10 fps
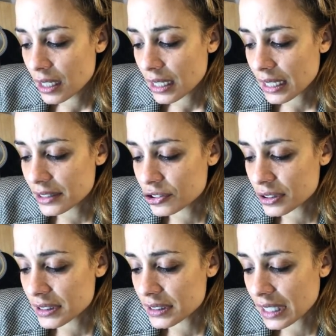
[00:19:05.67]

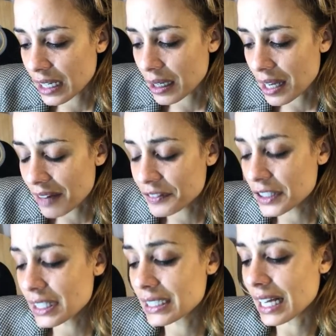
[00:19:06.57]
Interesting. I
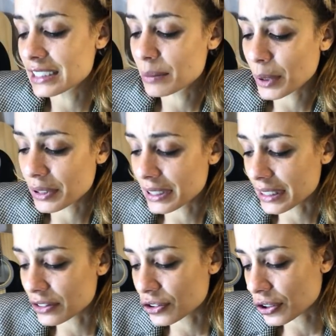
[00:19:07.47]
feel like that's about an
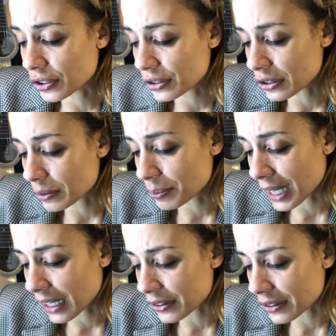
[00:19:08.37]
internal
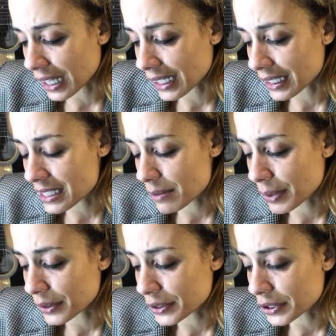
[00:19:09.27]
battle and it's
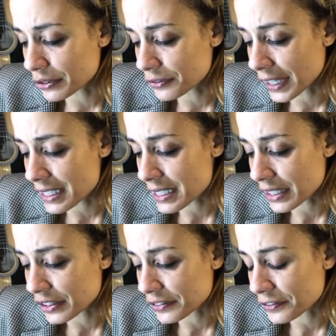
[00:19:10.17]
about you
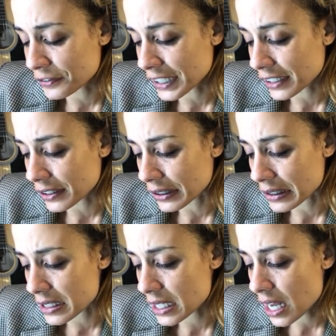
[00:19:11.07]
facing your
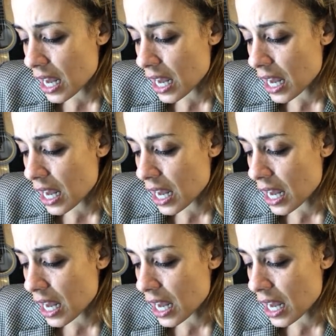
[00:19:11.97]
fears.